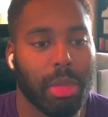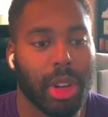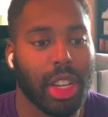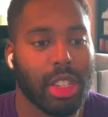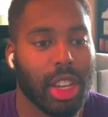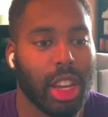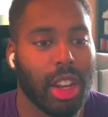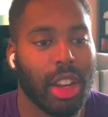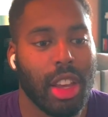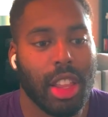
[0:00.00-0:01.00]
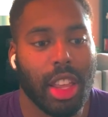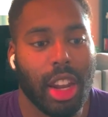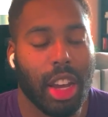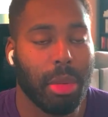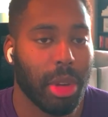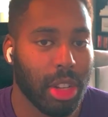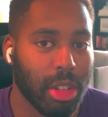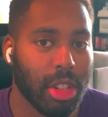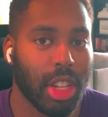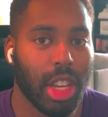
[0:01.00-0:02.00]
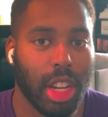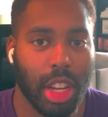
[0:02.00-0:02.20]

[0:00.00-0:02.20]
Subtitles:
but I said that I'm interested